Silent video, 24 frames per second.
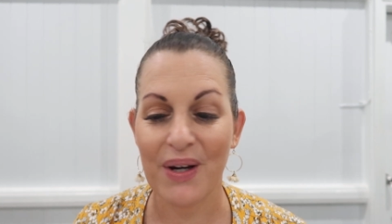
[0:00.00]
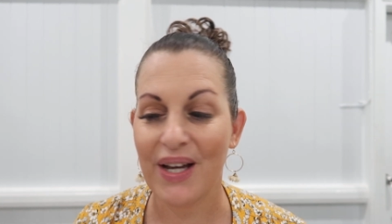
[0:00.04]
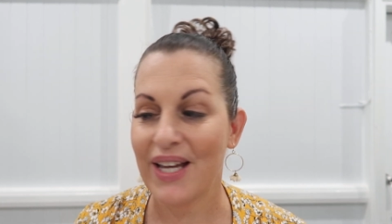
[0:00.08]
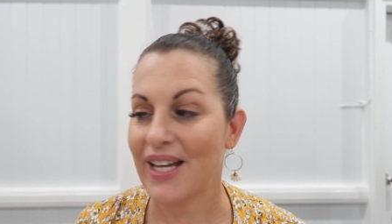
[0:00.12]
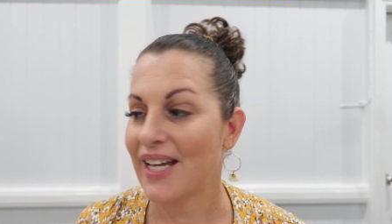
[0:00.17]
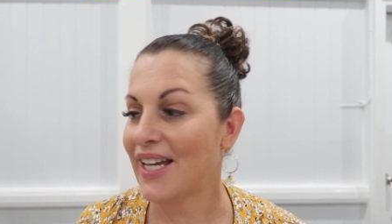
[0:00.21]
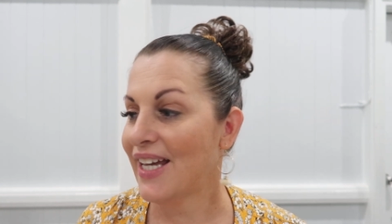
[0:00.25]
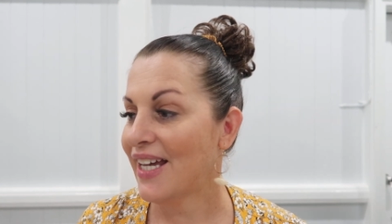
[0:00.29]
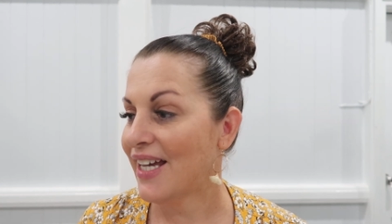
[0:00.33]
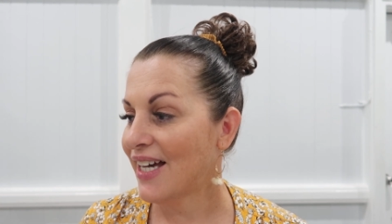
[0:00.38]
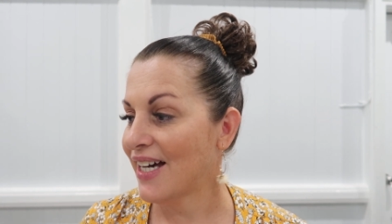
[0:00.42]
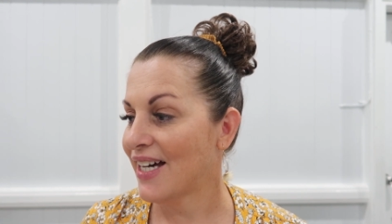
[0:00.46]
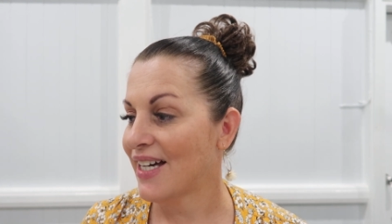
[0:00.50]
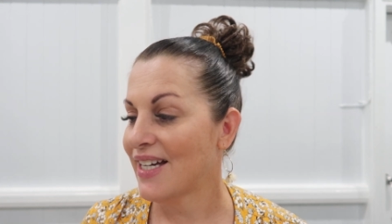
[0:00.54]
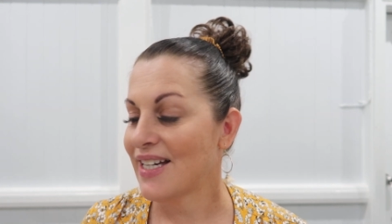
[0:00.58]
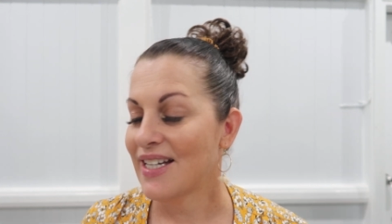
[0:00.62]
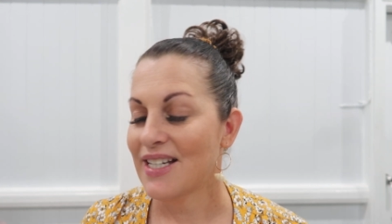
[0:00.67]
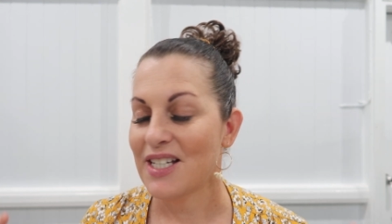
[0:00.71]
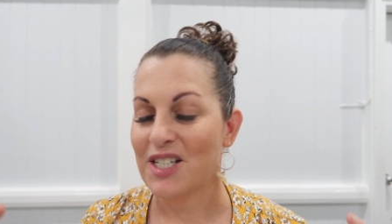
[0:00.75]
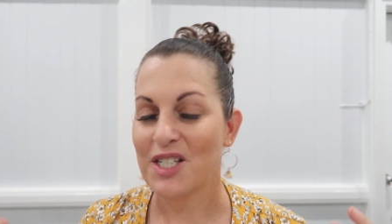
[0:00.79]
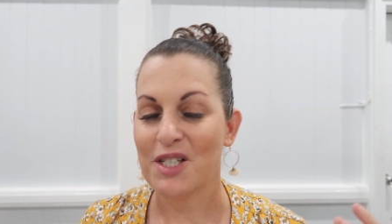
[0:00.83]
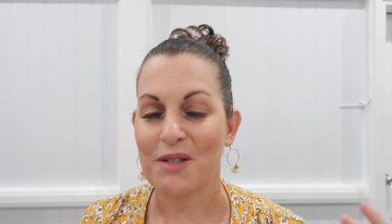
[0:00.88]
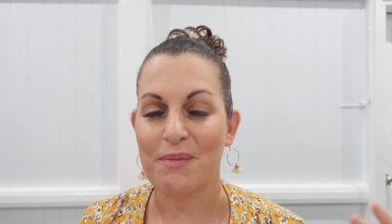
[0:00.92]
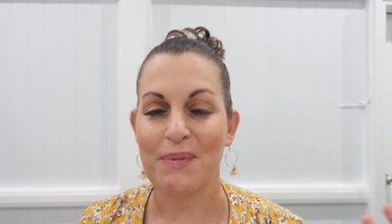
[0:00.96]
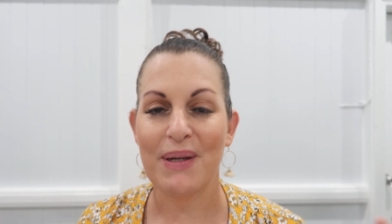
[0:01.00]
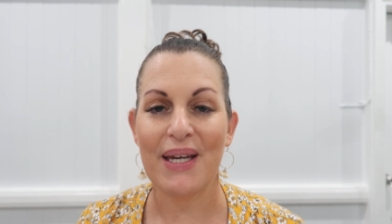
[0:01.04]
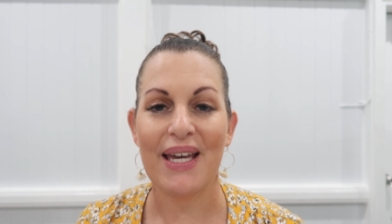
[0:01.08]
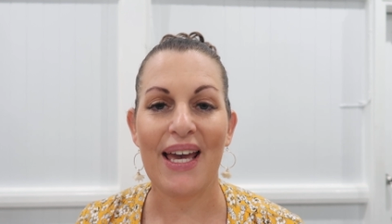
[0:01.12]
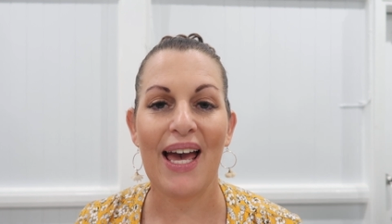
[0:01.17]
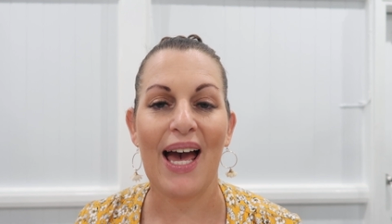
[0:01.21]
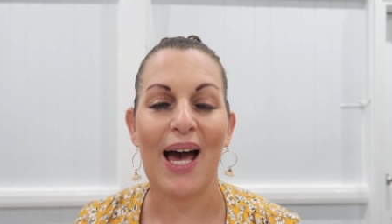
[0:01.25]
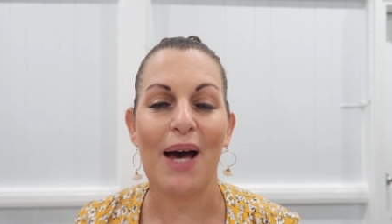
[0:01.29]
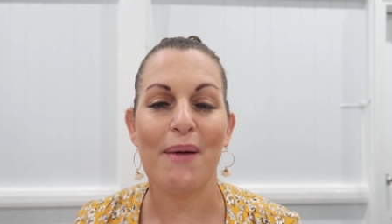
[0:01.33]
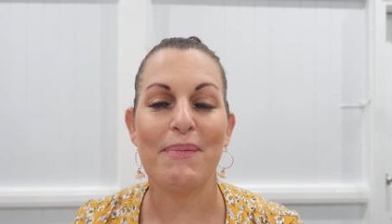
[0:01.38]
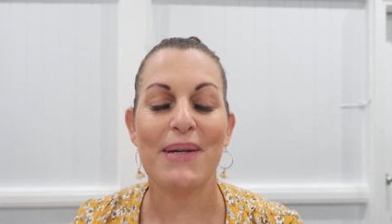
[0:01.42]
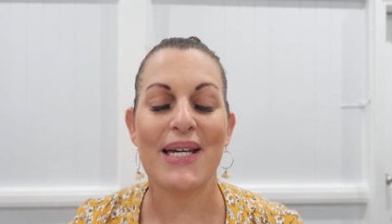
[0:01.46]
We're here to be
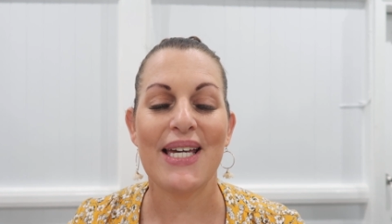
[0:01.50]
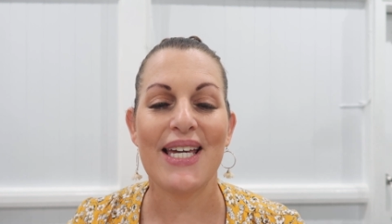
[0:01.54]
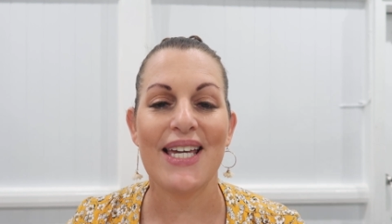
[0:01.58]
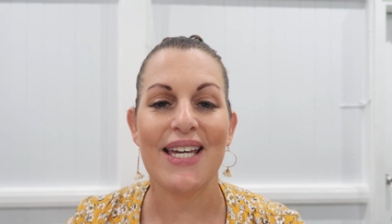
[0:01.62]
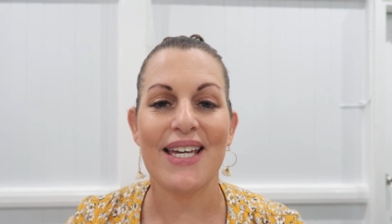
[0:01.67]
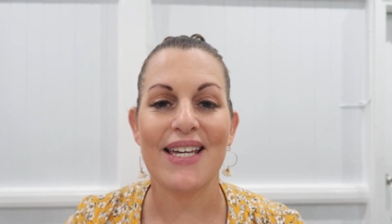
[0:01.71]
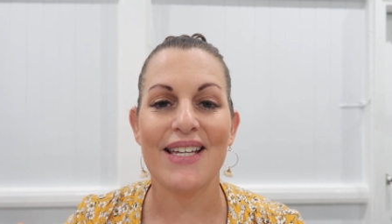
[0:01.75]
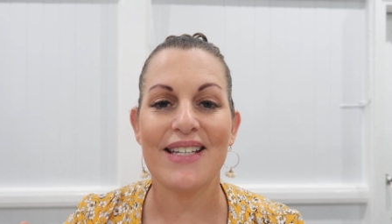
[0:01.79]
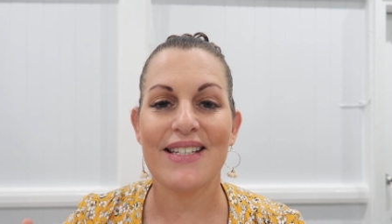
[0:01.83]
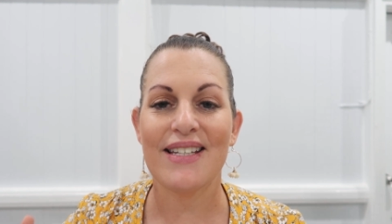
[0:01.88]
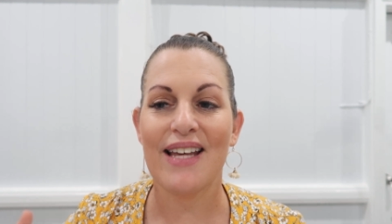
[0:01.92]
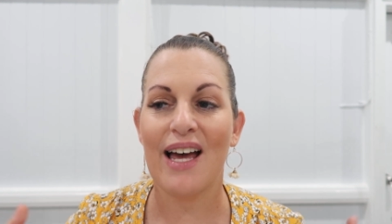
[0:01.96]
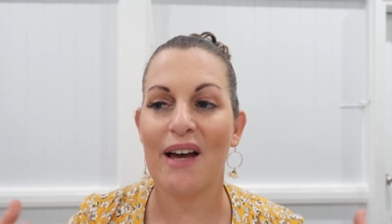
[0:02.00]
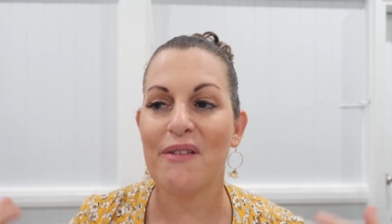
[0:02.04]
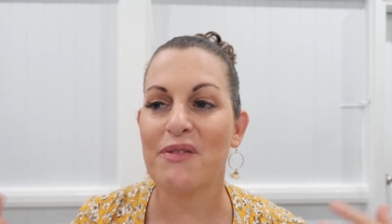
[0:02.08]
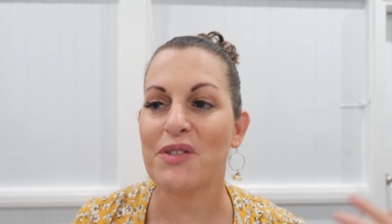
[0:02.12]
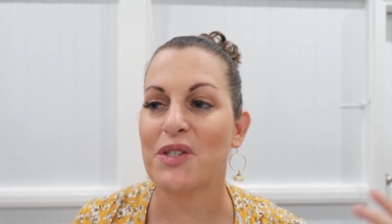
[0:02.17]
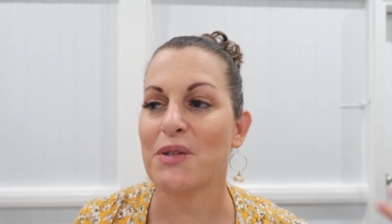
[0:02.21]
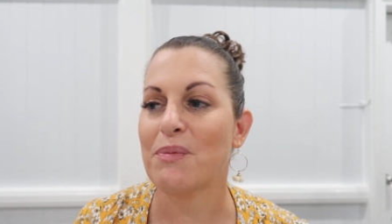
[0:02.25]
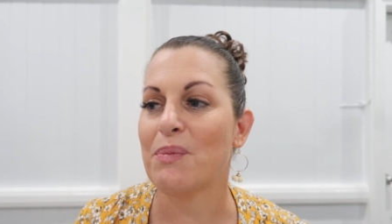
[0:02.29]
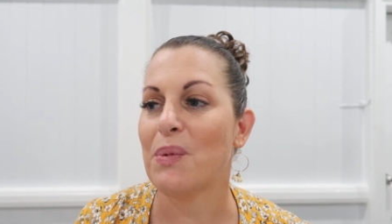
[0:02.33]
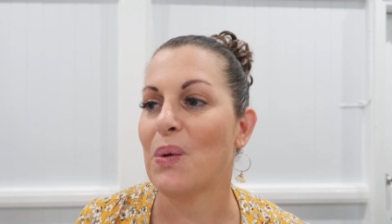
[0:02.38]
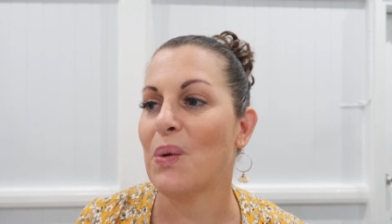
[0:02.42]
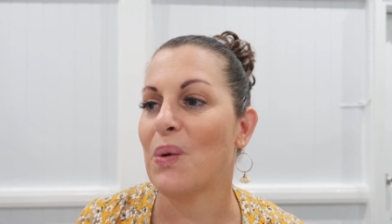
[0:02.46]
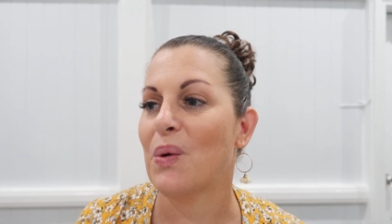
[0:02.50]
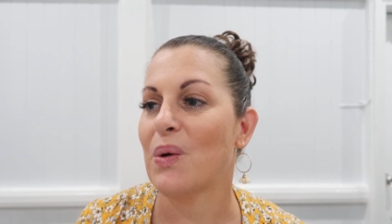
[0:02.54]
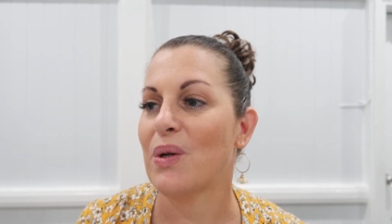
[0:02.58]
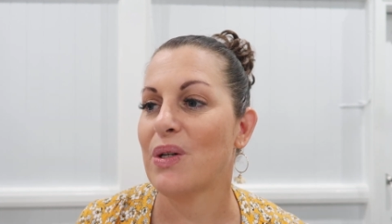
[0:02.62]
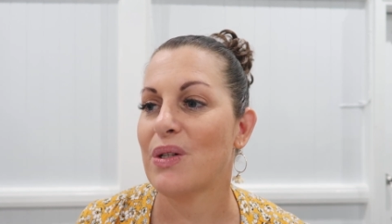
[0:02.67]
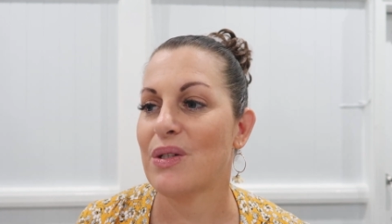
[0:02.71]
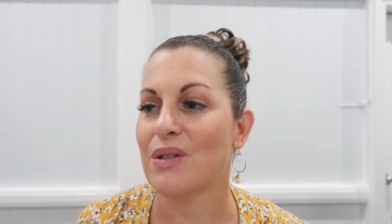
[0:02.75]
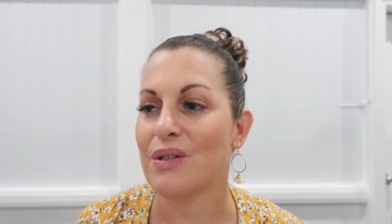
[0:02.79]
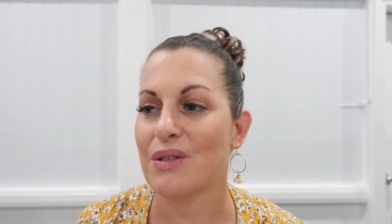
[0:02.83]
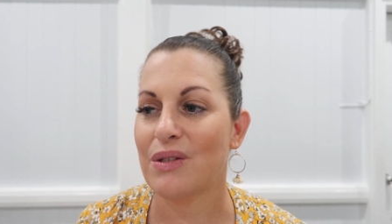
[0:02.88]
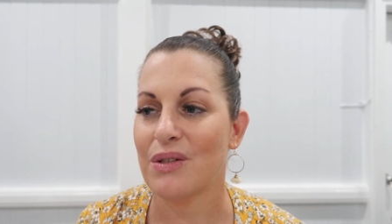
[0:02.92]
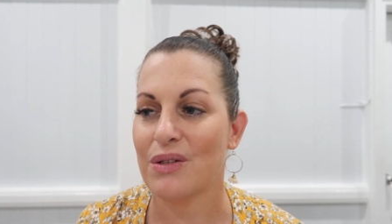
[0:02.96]
happy, to have
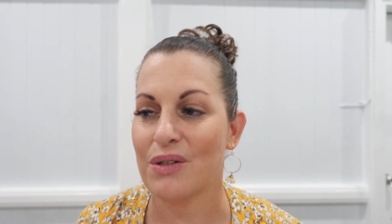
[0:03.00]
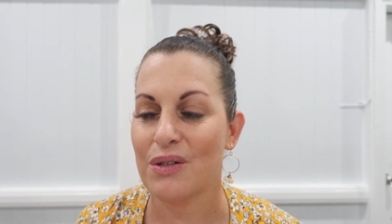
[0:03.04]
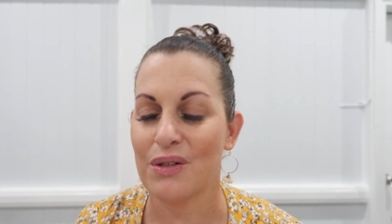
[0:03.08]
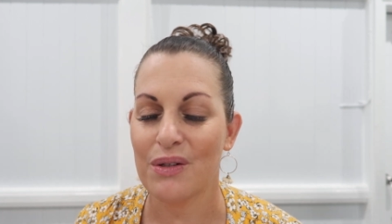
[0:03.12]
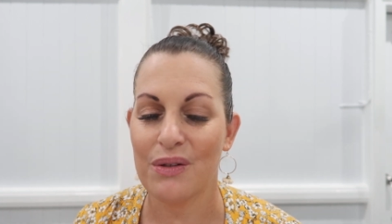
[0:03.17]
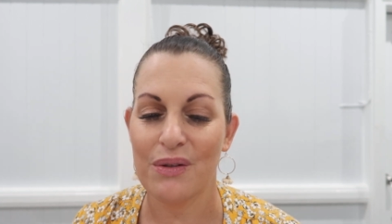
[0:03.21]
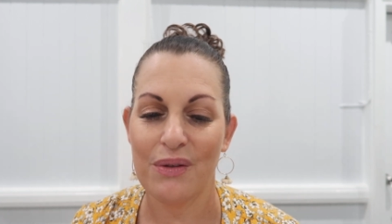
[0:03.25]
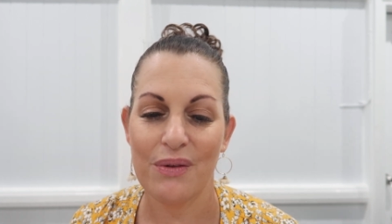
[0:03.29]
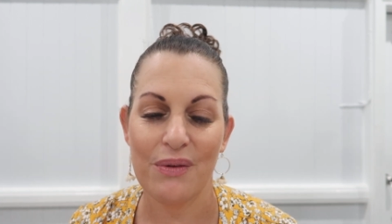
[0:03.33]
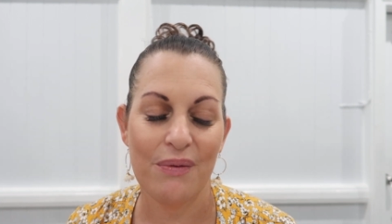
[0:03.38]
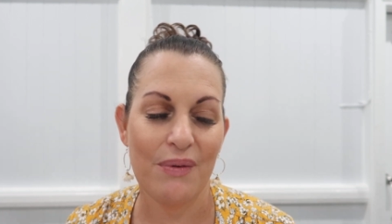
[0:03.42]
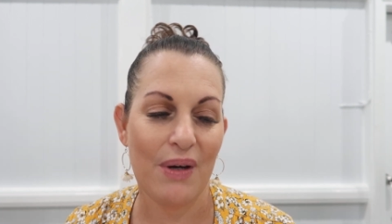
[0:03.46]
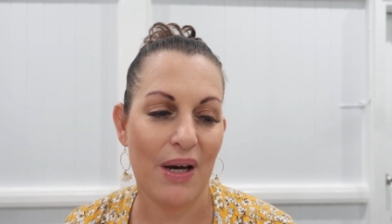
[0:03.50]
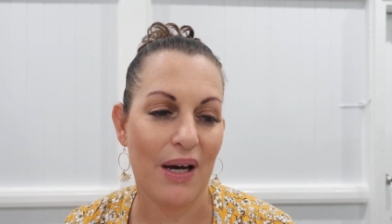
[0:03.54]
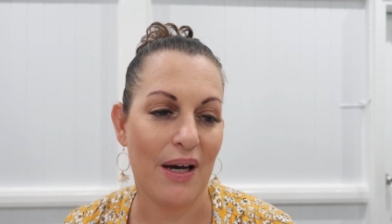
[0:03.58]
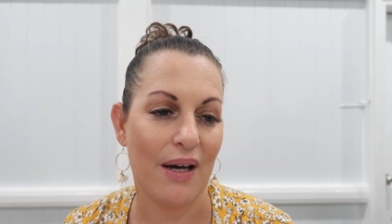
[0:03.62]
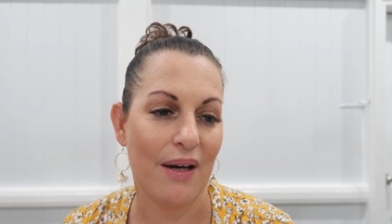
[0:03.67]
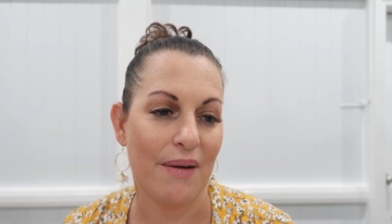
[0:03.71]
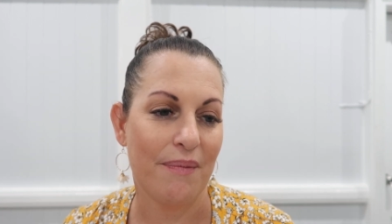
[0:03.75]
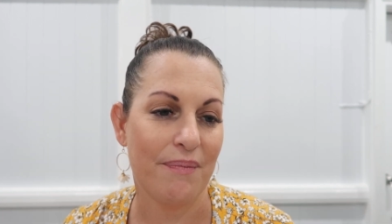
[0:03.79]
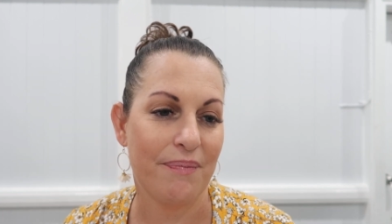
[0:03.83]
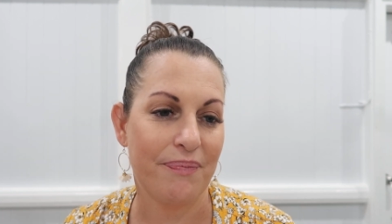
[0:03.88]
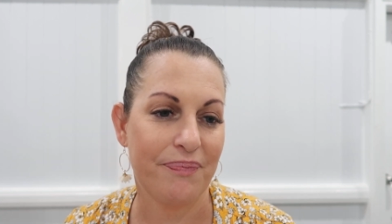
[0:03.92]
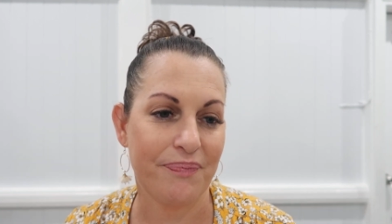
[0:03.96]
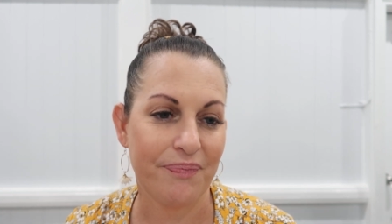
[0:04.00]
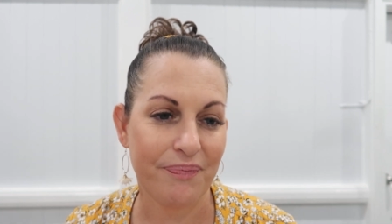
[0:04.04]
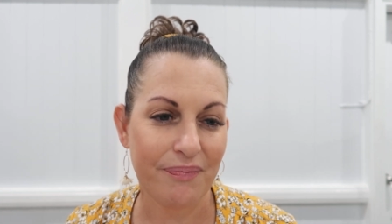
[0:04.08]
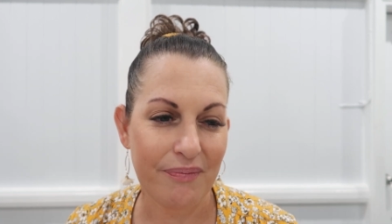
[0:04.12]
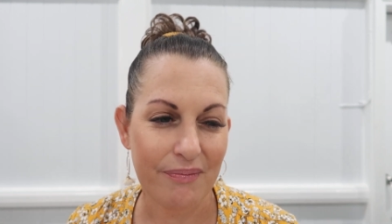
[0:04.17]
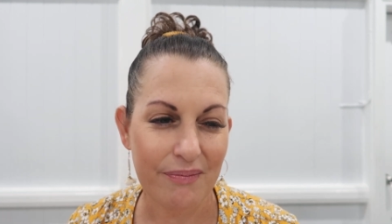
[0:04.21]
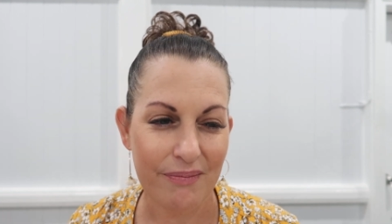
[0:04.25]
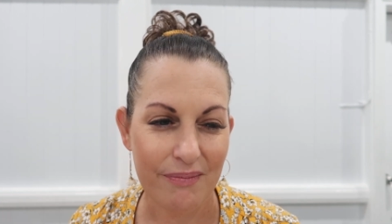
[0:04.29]
support, to um,